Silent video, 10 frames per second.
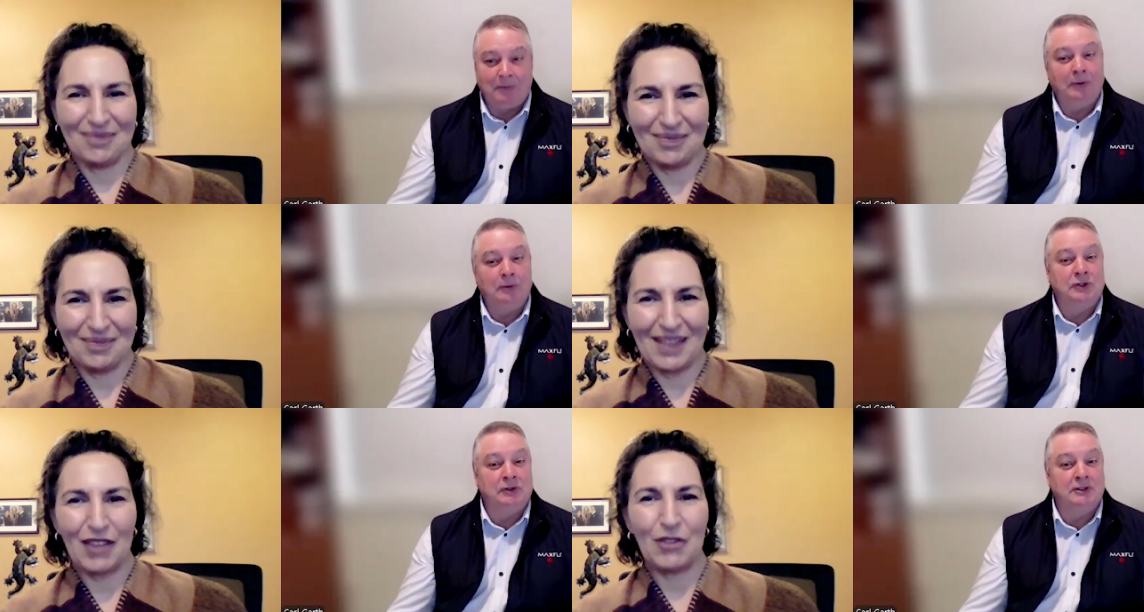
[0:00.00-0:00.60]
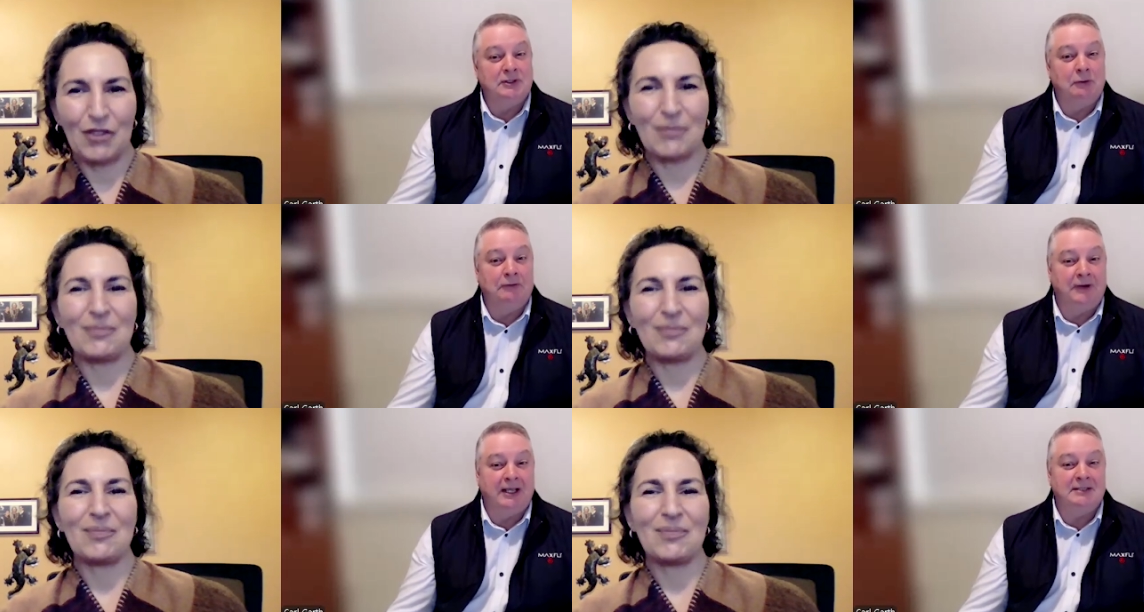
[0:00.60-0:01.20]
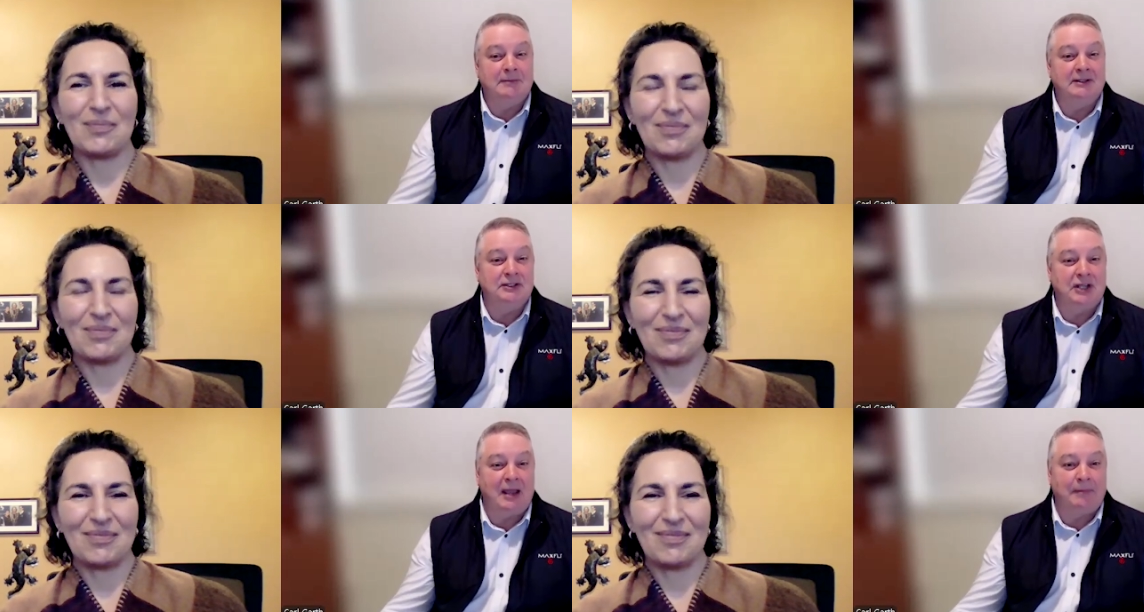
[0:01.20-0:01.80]
Speaker 1: Hope you will join us all for next month's
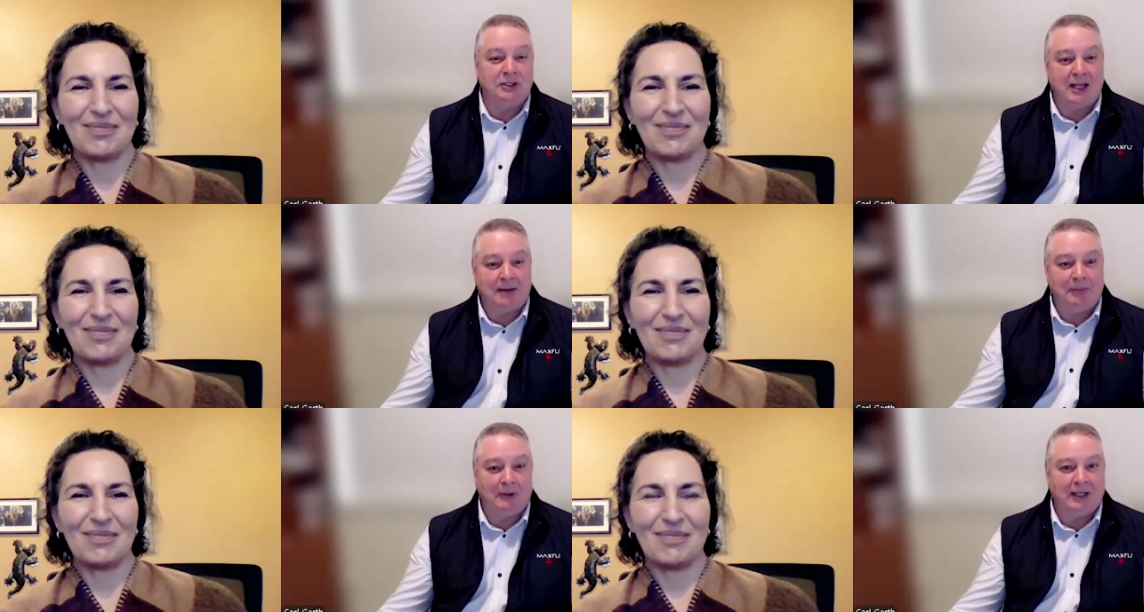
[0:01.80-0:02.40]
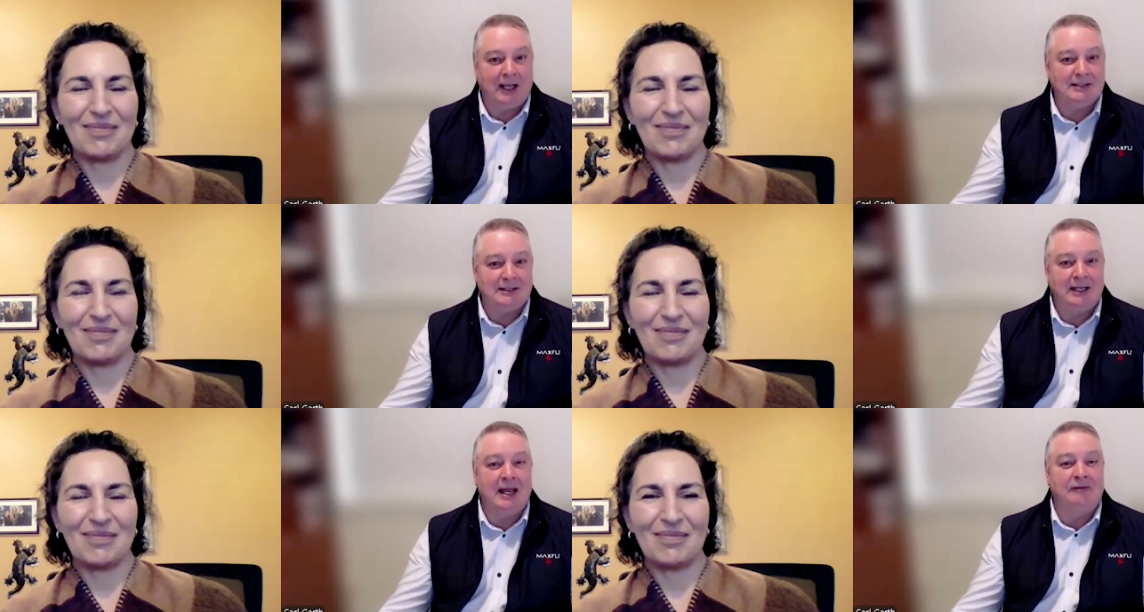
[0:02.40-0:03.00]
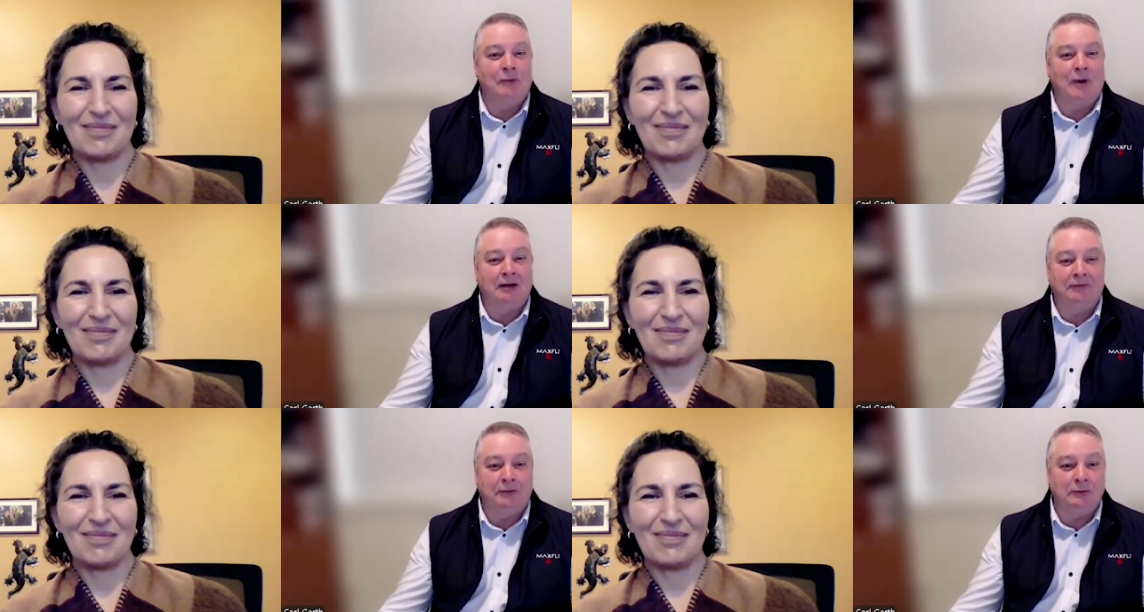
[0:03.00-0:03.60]
Champion Chat podcast and have a
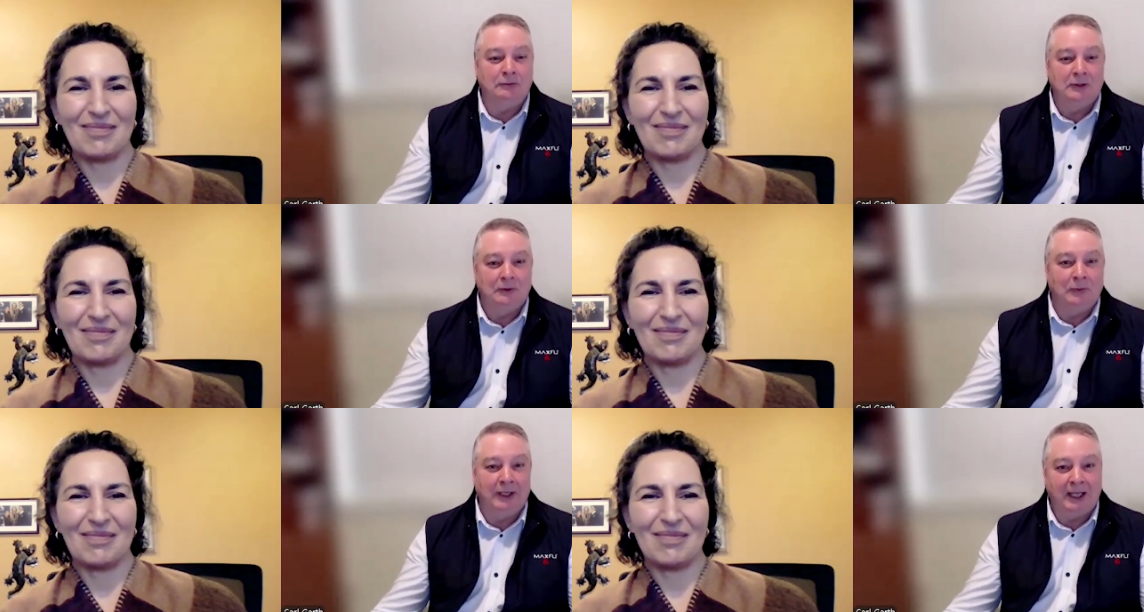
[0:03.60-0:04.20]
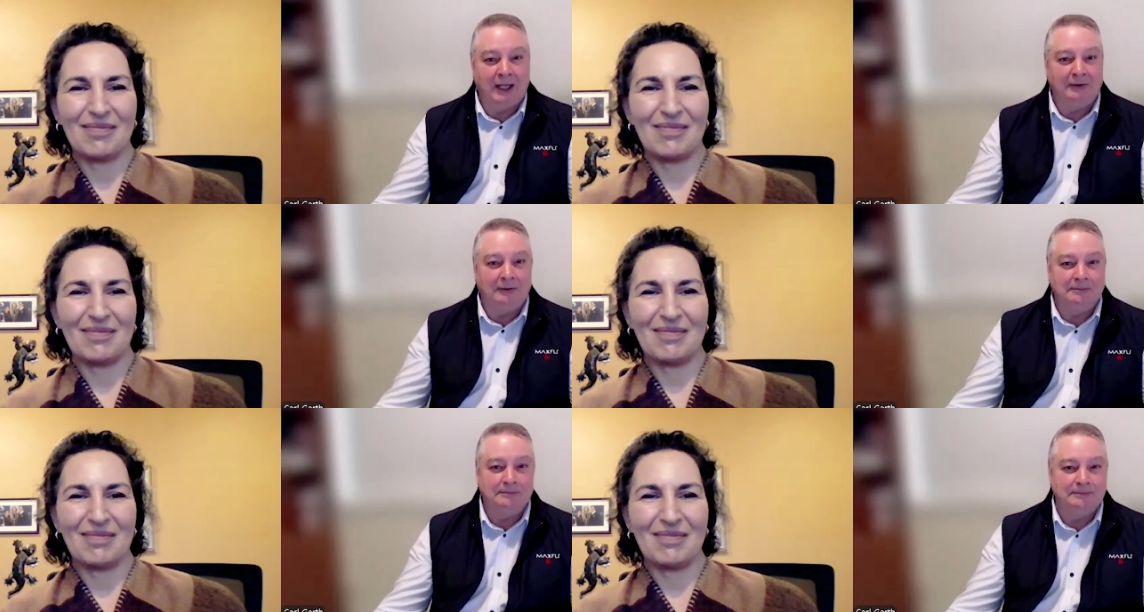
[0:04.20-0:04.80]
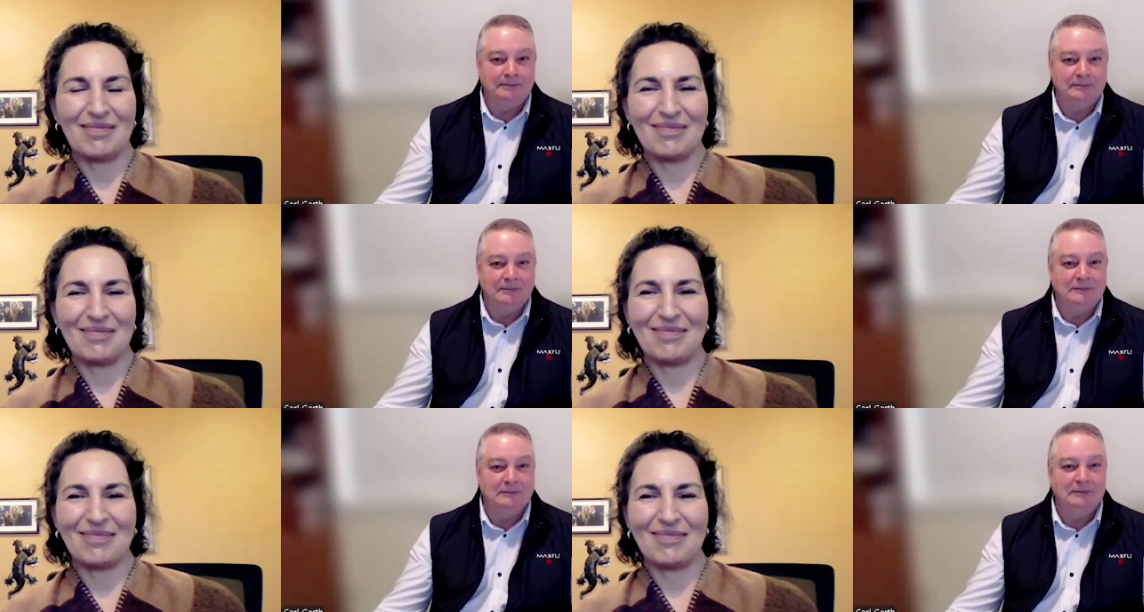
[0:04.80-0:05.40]
wonderful weekend.
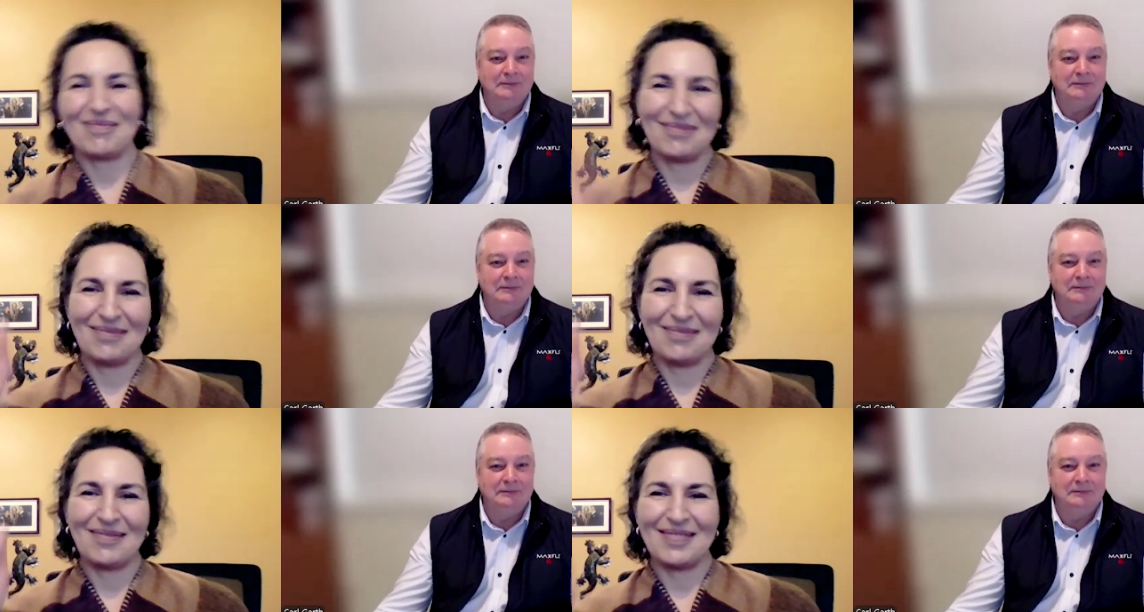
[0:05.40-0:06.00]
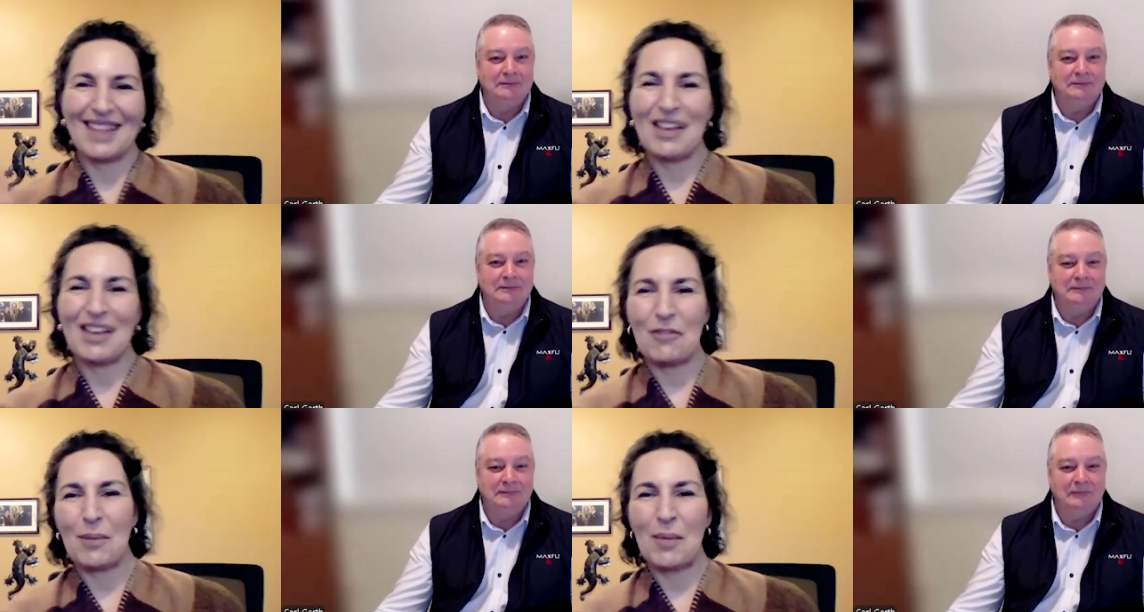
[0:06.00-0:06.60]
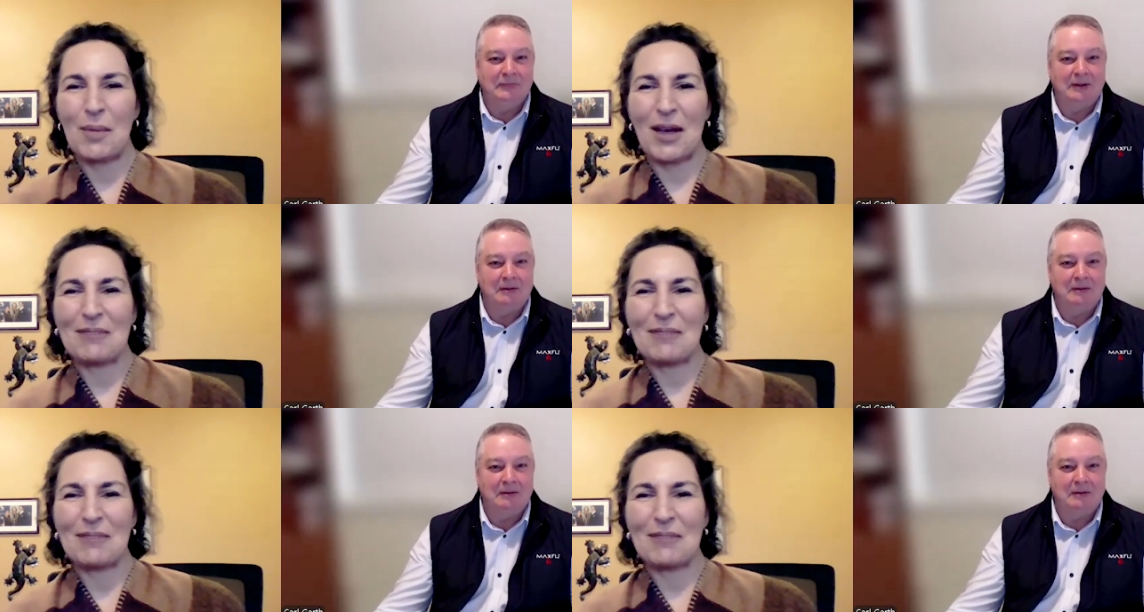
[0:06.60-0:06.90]
Speaker 2: Thank you, everyone. Bye bye.